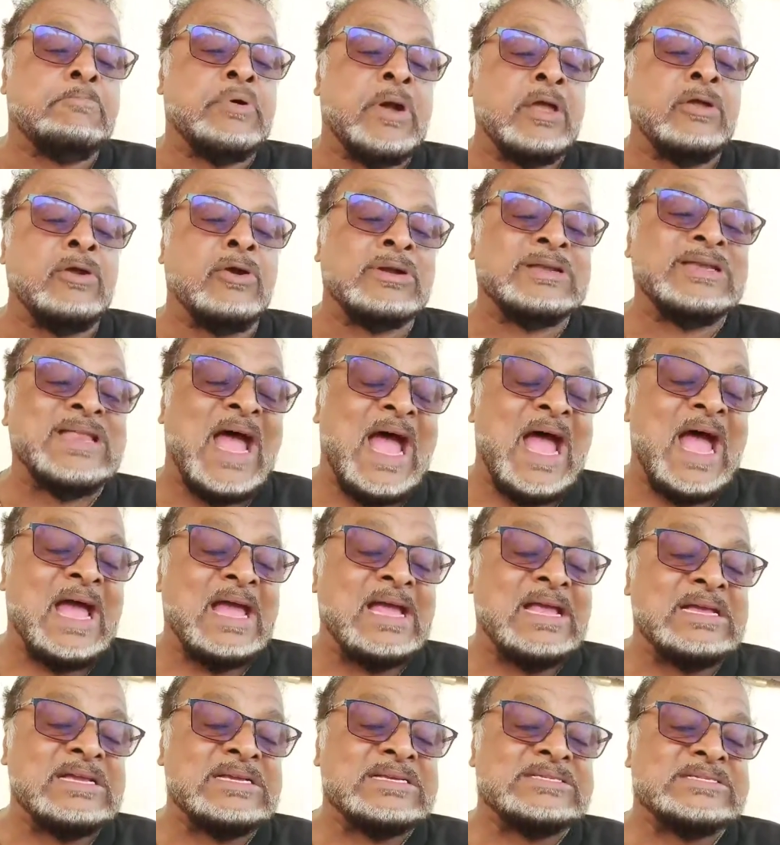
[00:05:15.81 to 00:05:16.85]

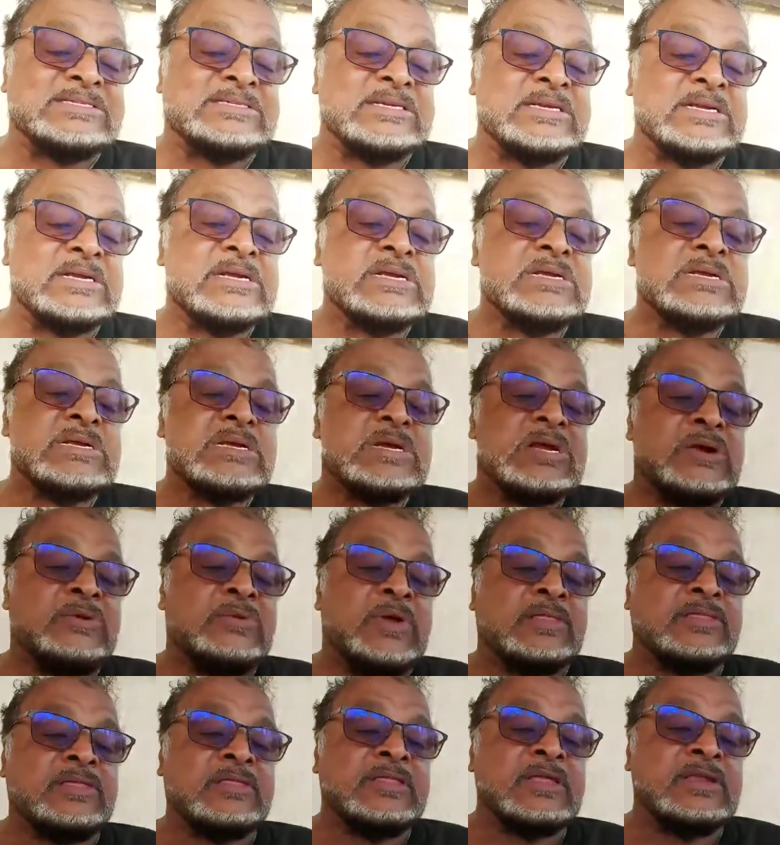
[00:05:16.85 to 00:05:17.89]

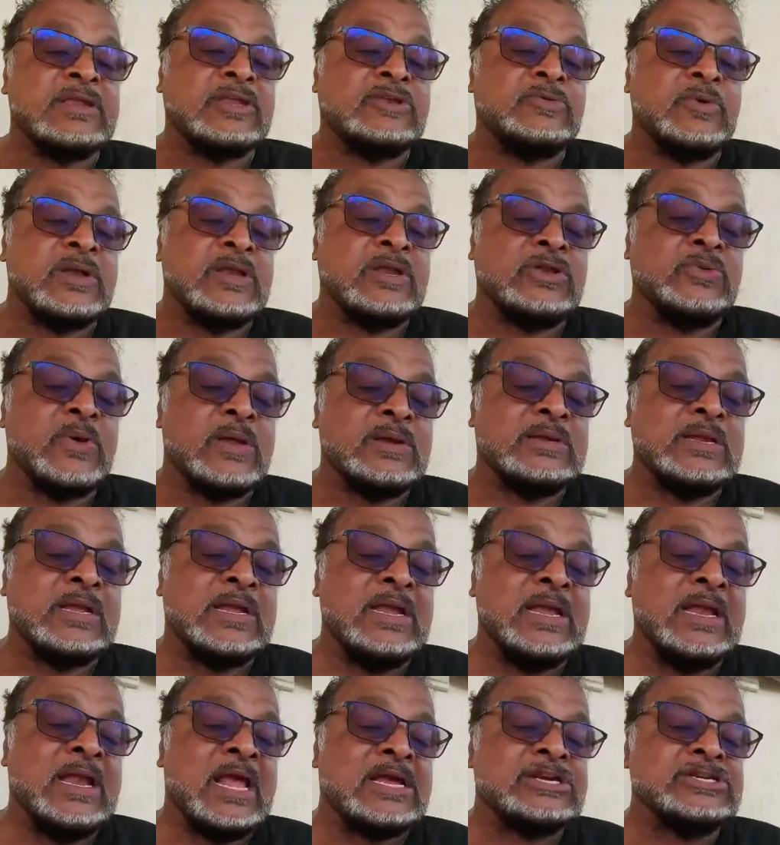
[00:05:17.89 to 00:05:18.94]
rather than the
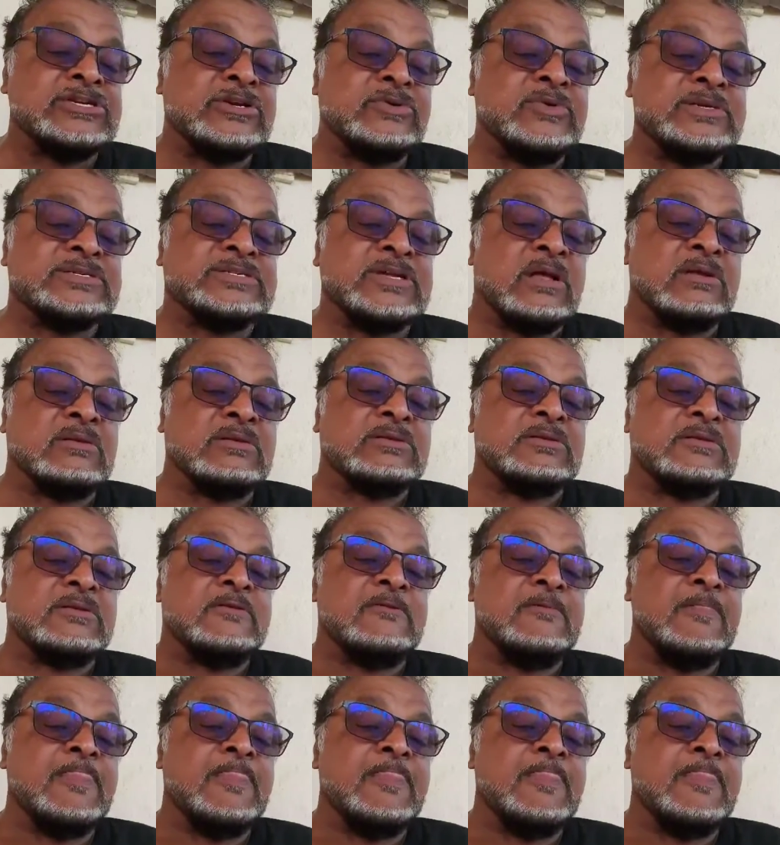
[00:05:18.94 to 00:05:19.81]
2020 election result.